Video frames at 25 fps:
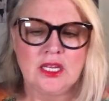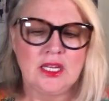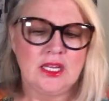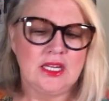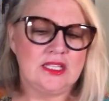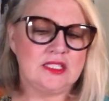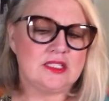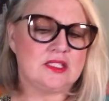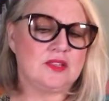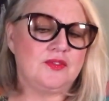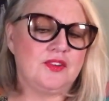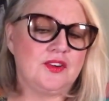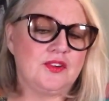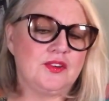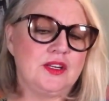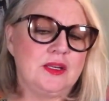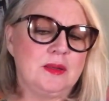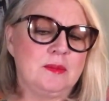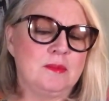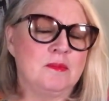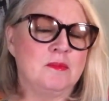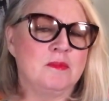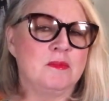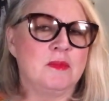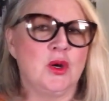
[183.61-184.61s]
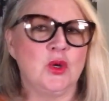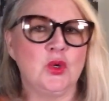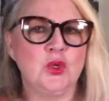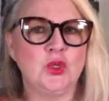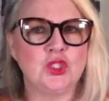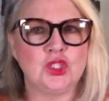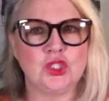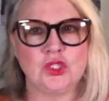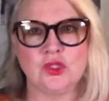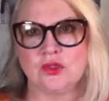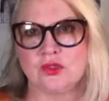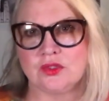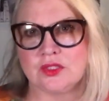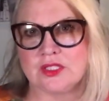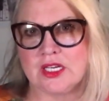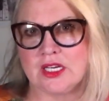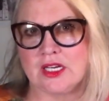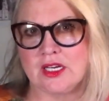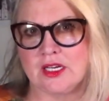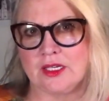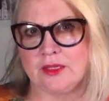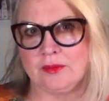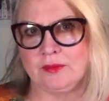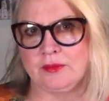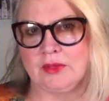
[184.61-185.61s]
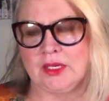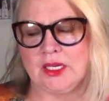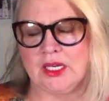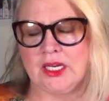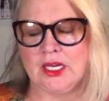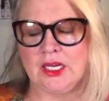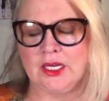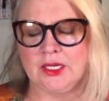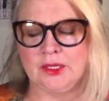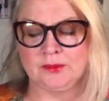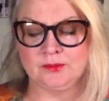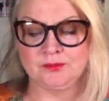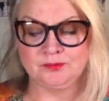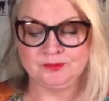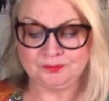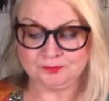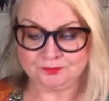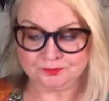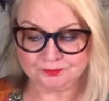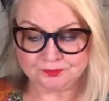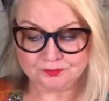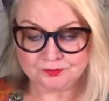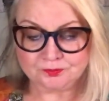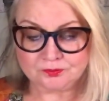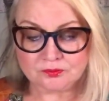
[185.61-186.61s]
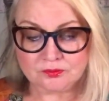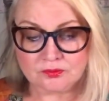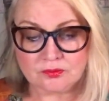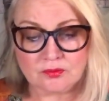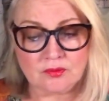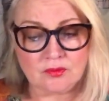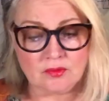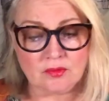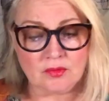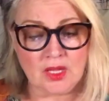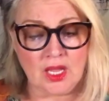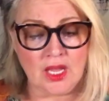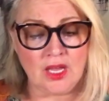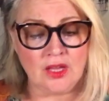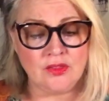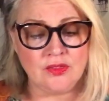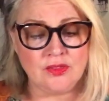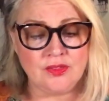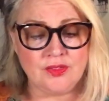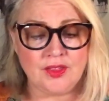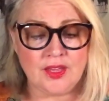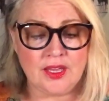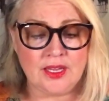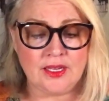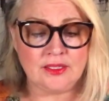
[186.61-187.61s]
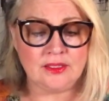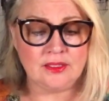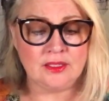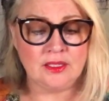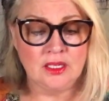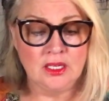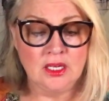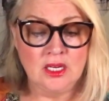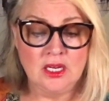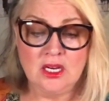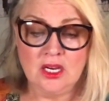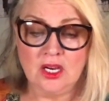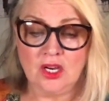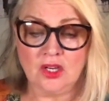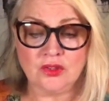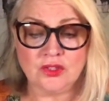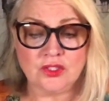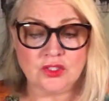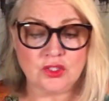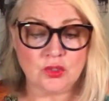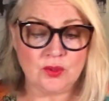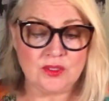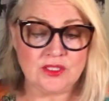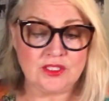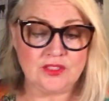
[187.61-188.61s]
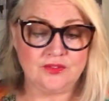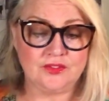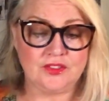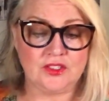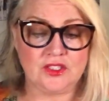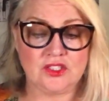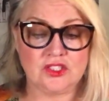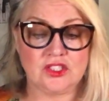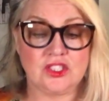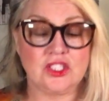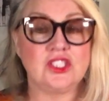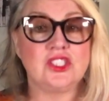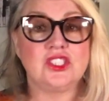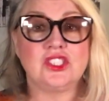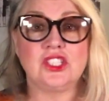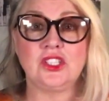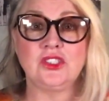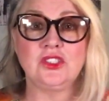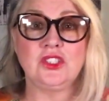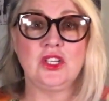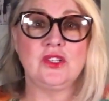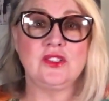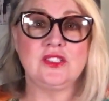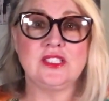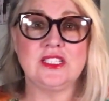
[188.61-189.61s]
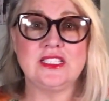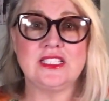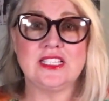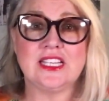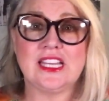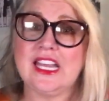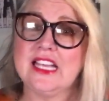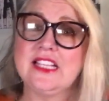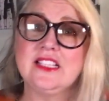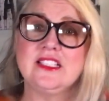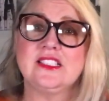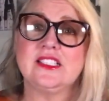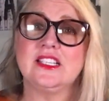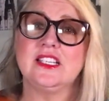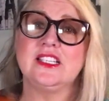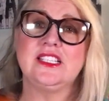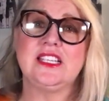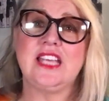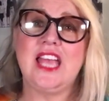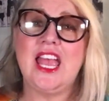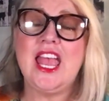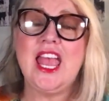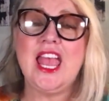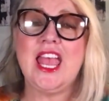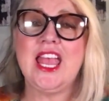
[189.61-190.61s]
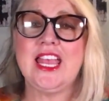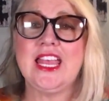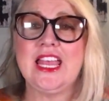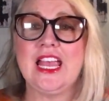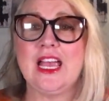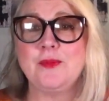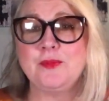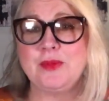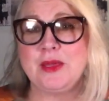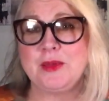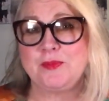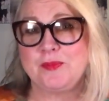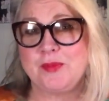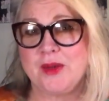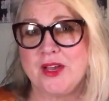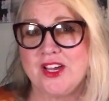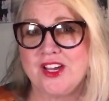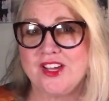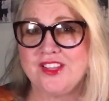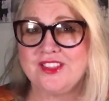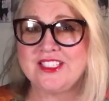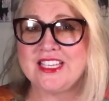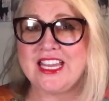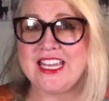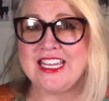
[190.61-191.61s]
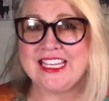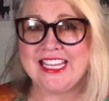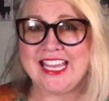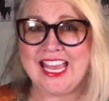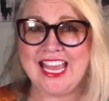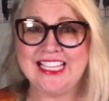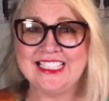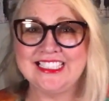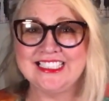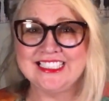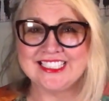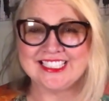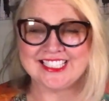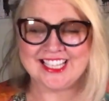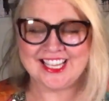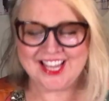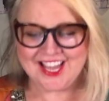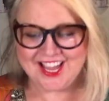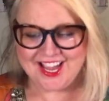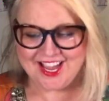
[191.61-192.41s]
It's a very emotional time. And then on the 21st, the sun goes into Cancer. Yay! Happy birthday, Cancer!